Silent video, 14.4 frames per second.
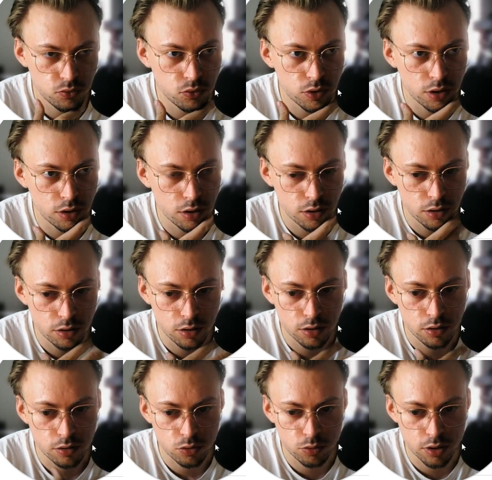
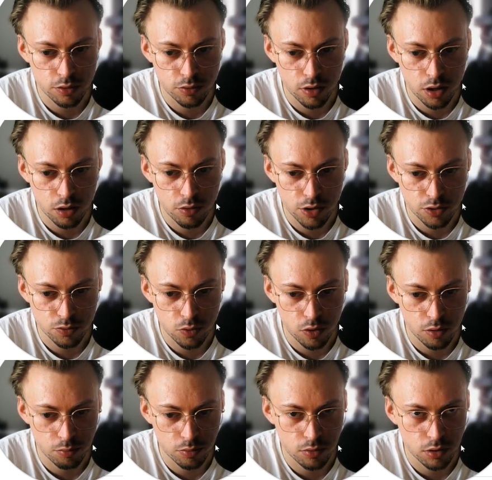24 hours
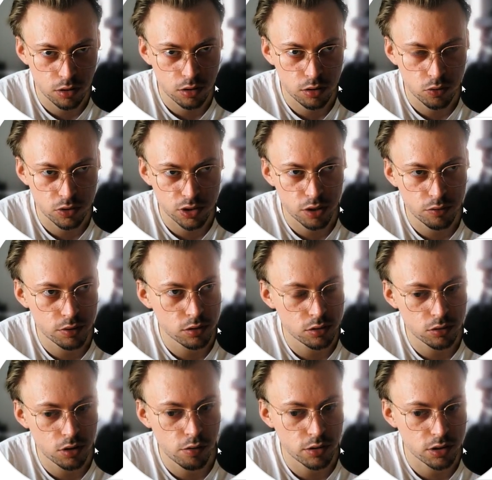for or
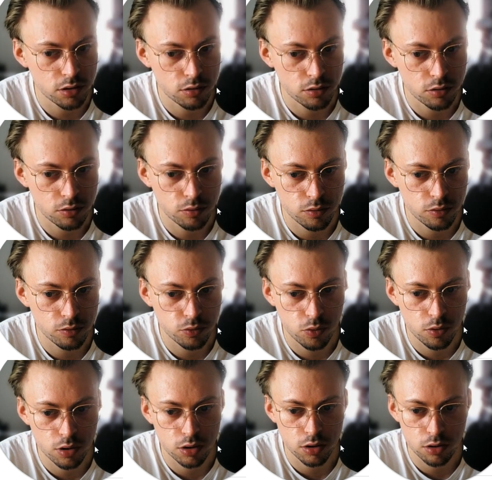72 hours, I don't know,
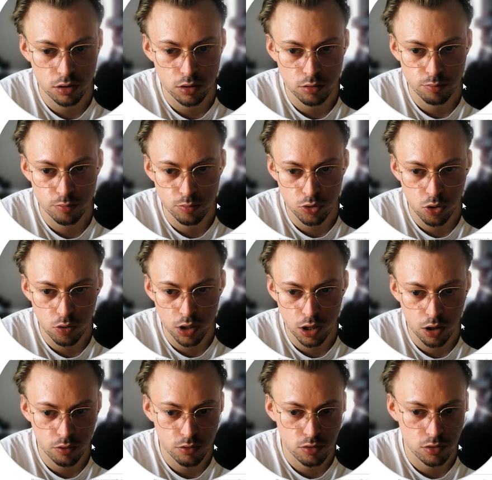for pro
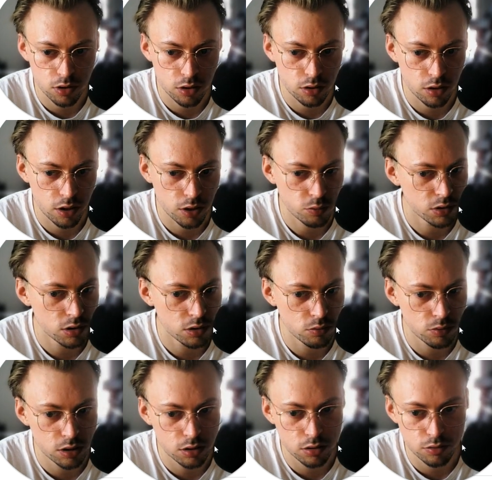accounts, and like within a
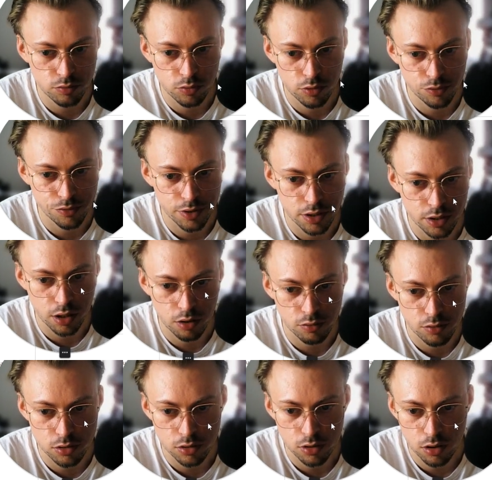week for free
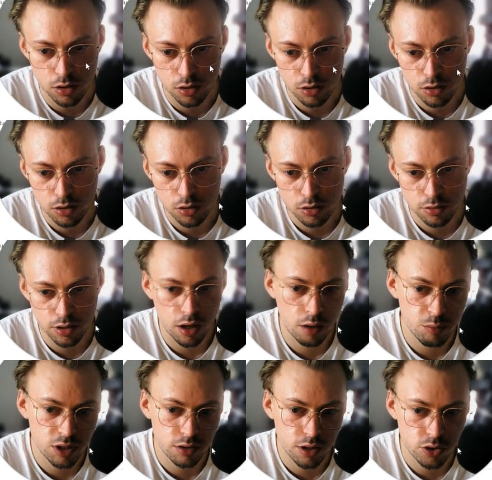accounts. I
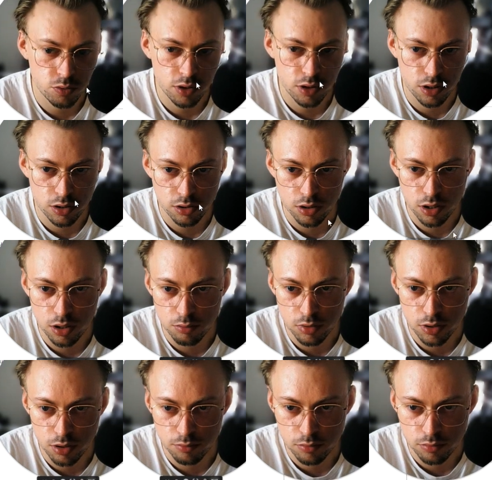mean, that's what they say, but
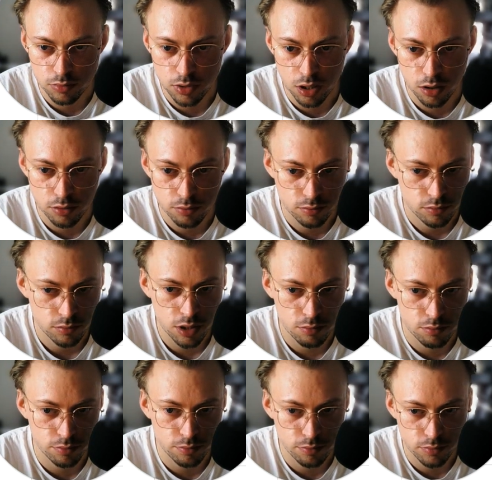yeah,
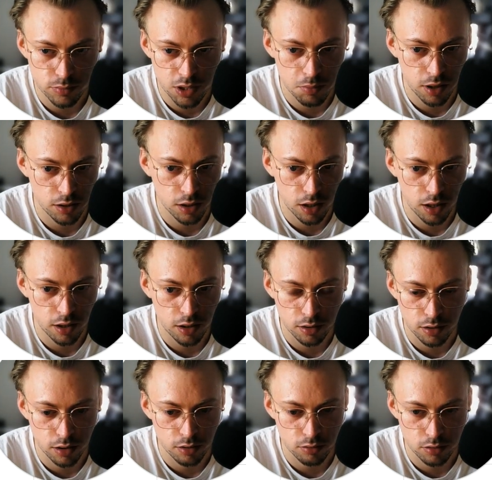they might lie,
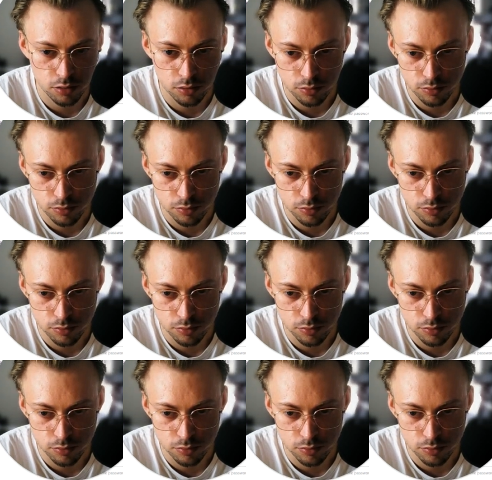I don't know.